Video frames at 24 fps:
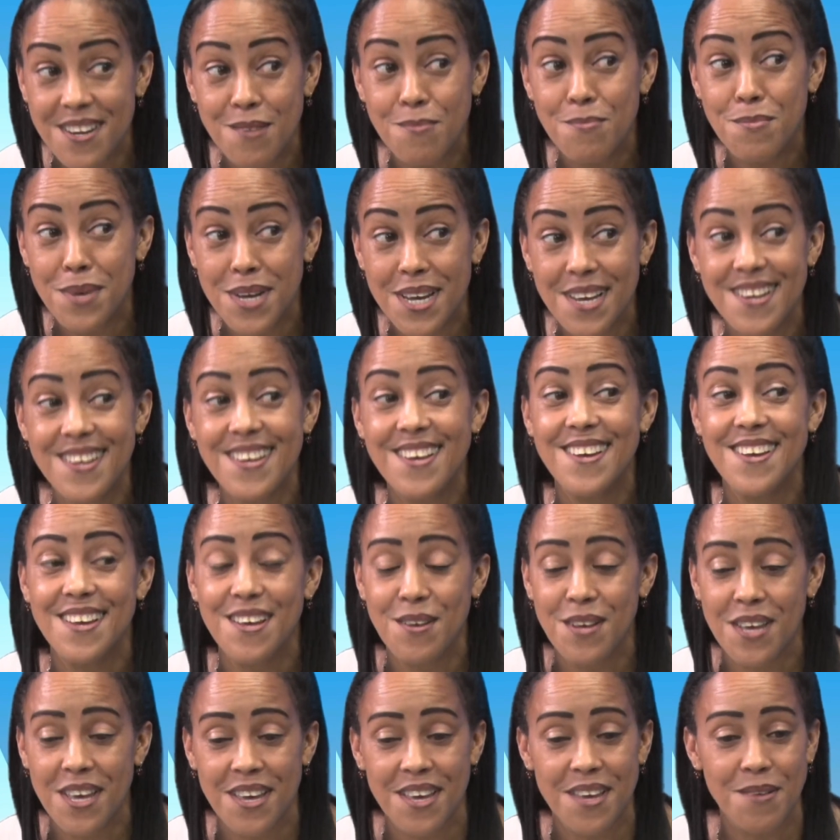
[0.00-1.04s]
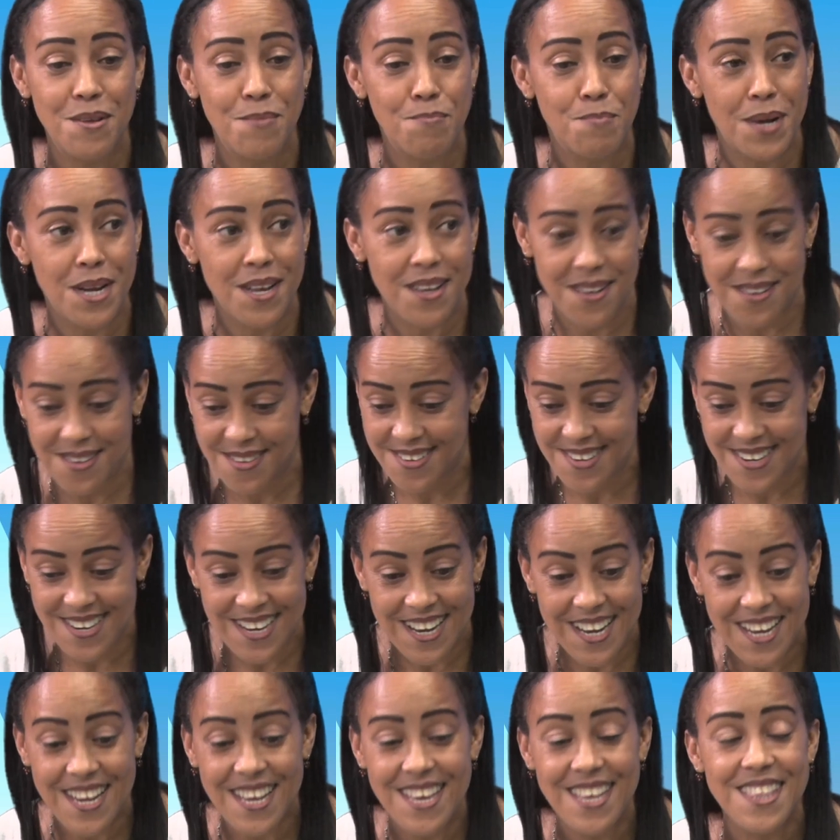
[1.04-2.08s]
many
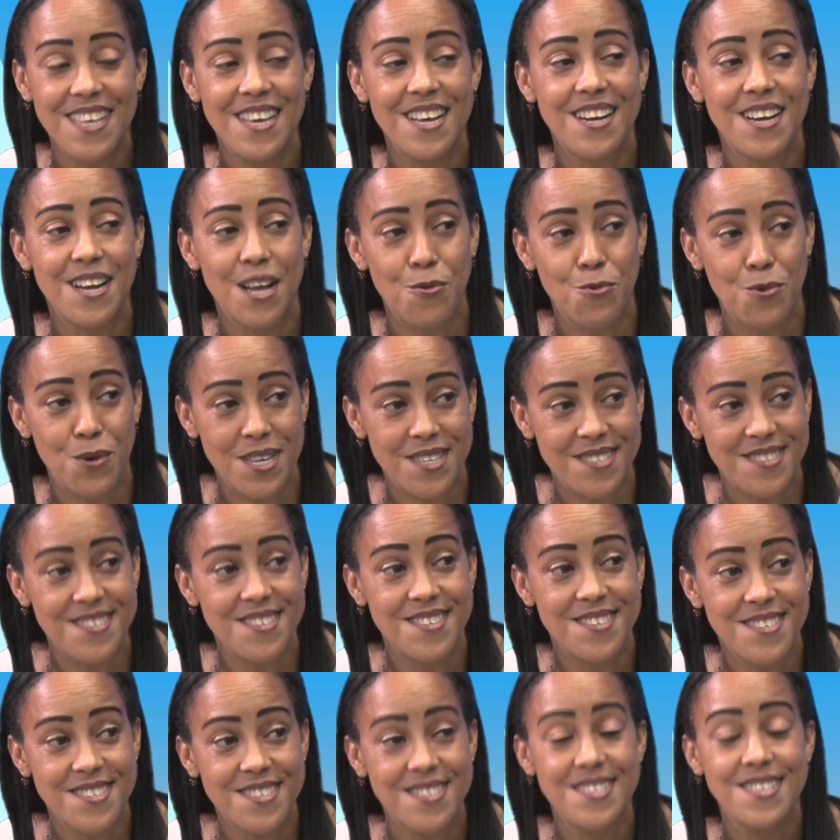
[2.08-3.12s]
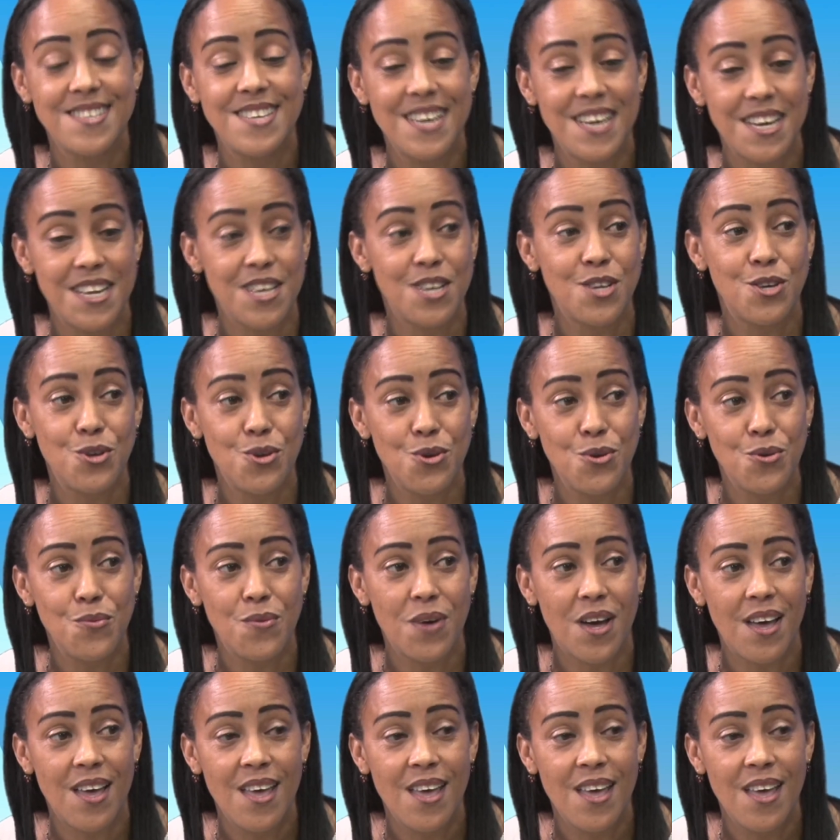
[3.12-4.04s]
Grenadian graduates there in Cuba.